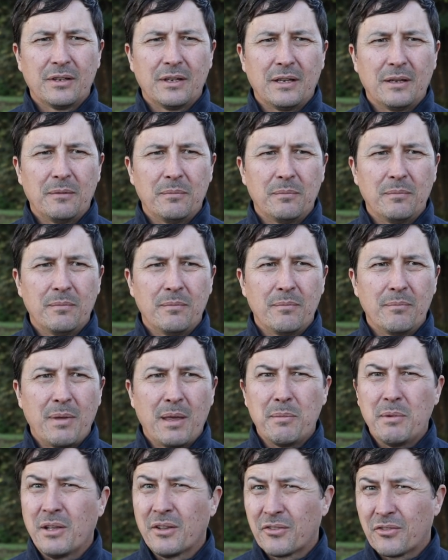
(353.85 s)
Um,
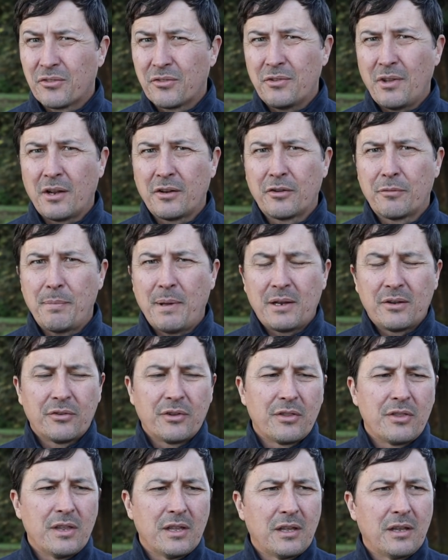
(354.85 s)
maybe it's not as bad as
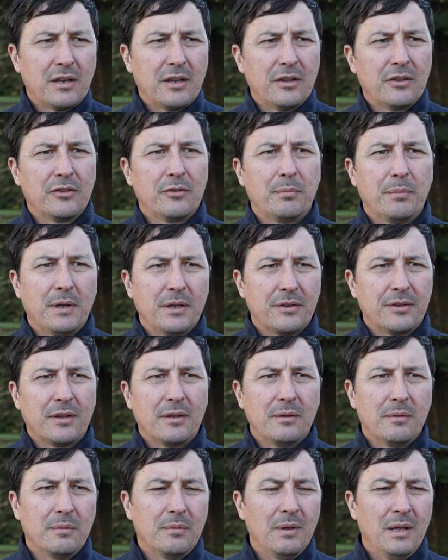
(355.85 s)
I think it is, but
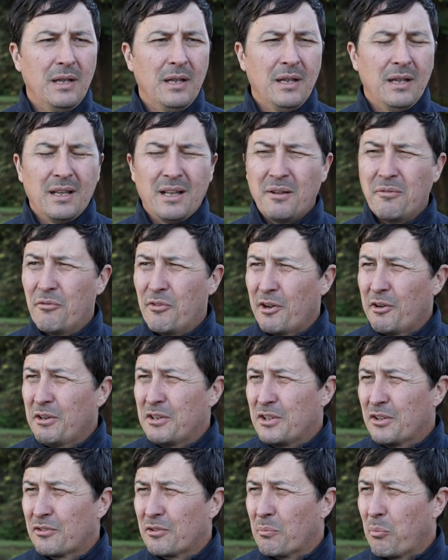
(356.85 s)
uh, I'm very
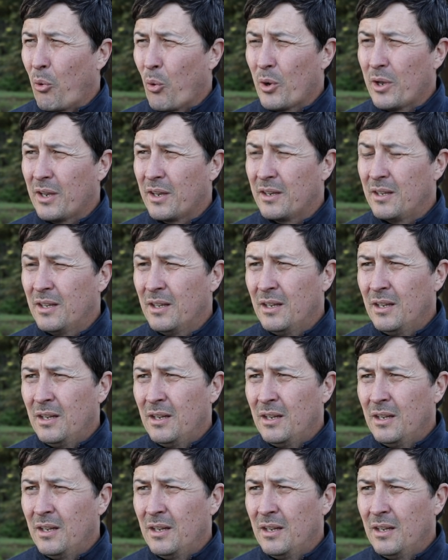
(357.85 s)
disappointed.